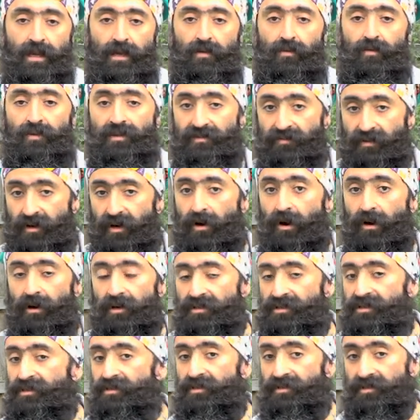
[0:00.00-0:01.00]
With
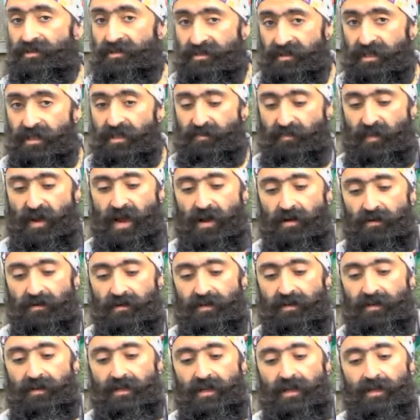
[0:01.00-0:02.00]
regards to seat
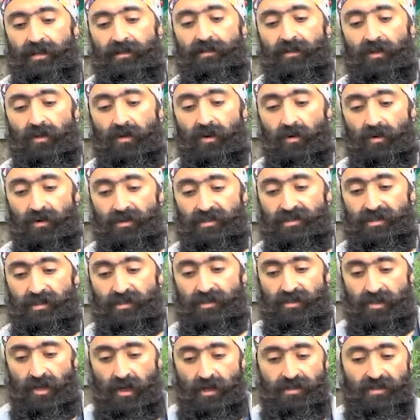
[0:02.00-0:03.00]
power, the course
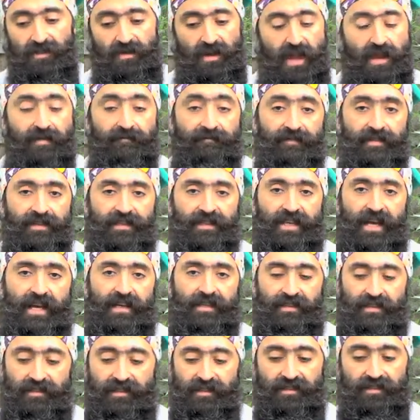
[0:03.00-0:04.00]
sought to
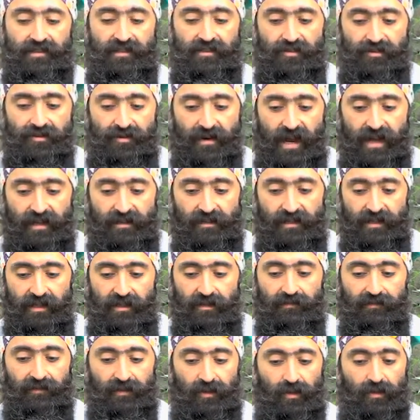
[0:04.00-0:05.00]
emphasize the centrality
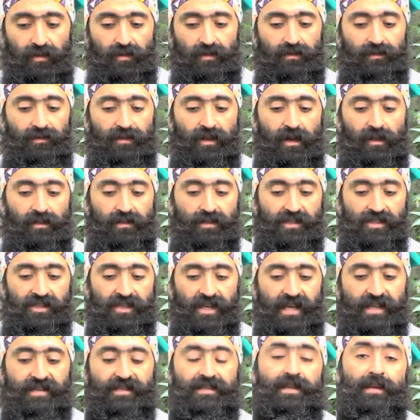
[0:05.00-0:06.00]
of local knowledge
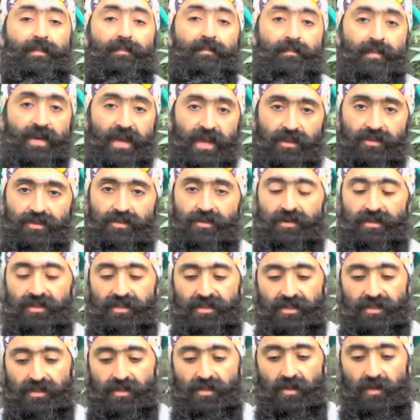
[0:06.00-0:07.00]
as the major
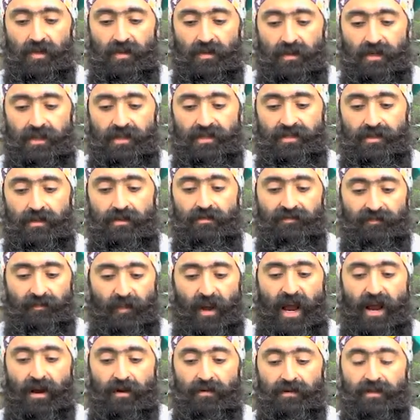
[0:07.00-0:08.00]
source of
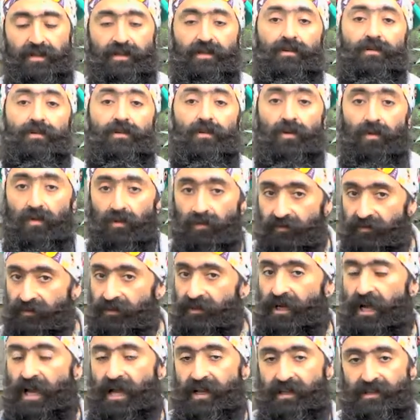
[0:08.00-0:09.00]
power
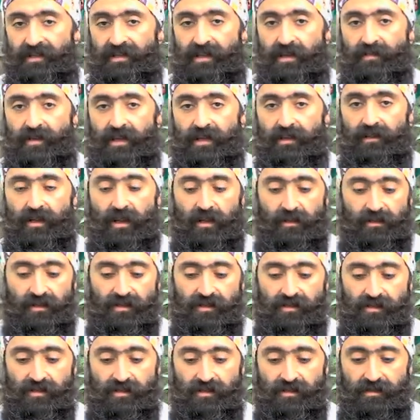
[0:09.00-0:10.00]
over academic
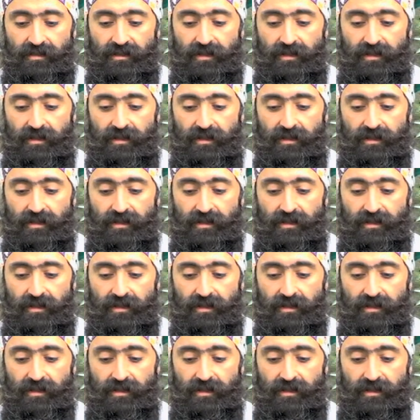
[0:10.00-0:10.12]
knowledge.